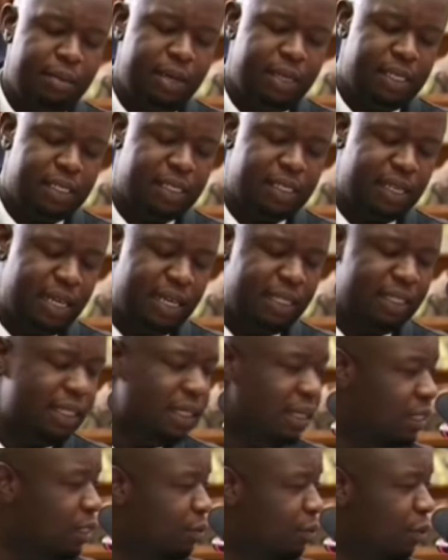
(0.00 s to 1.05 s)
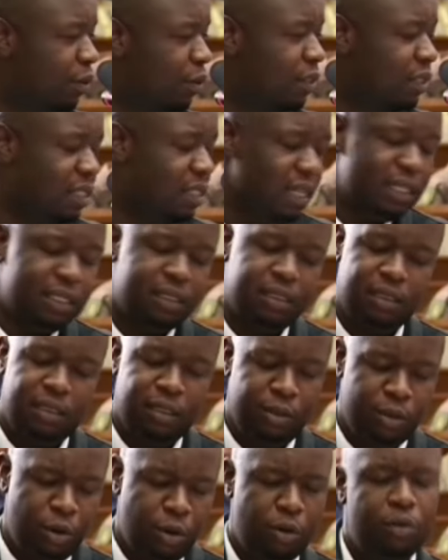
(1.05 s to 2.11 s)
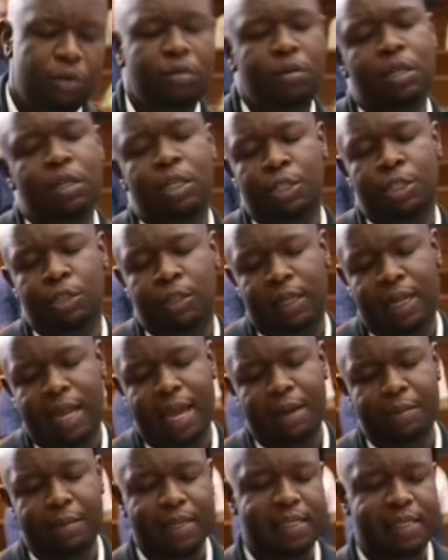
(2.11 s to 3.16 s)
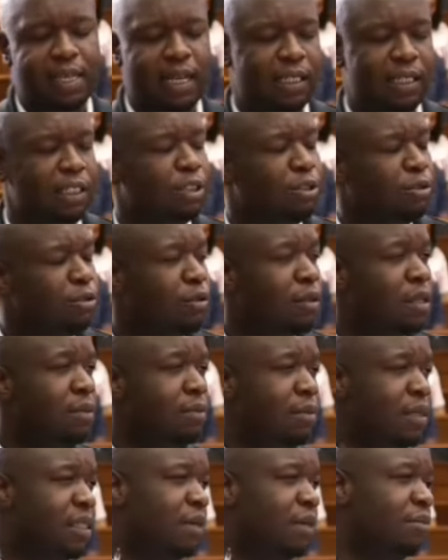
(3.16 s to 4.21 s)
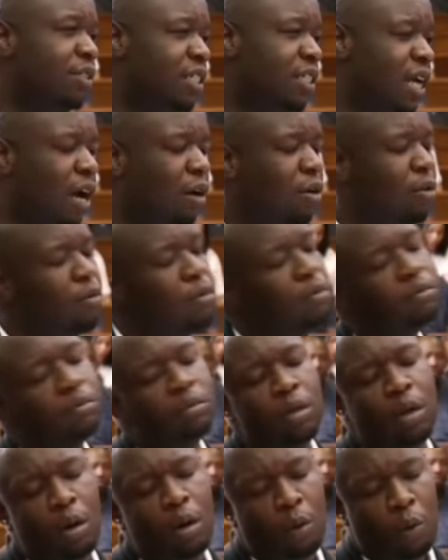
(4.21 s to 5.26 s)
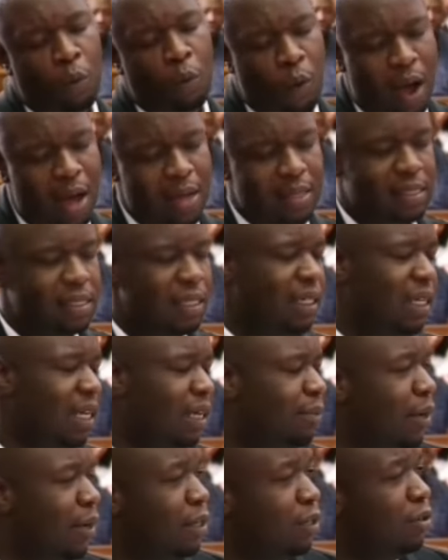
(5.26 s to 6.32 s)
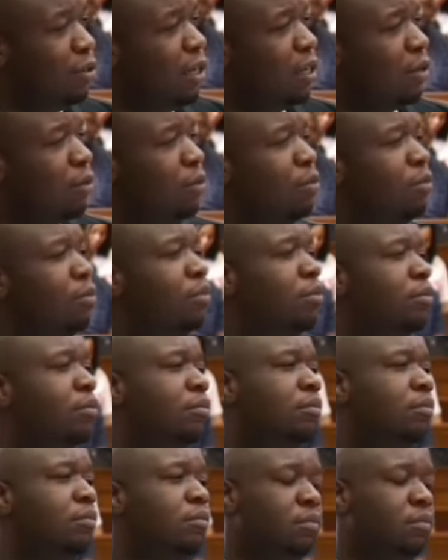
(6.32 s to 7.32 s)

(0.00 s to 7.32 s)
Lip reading: And the magistrate in response said, no, your client must tell the truth, Mr. Mjiako was in that particular room.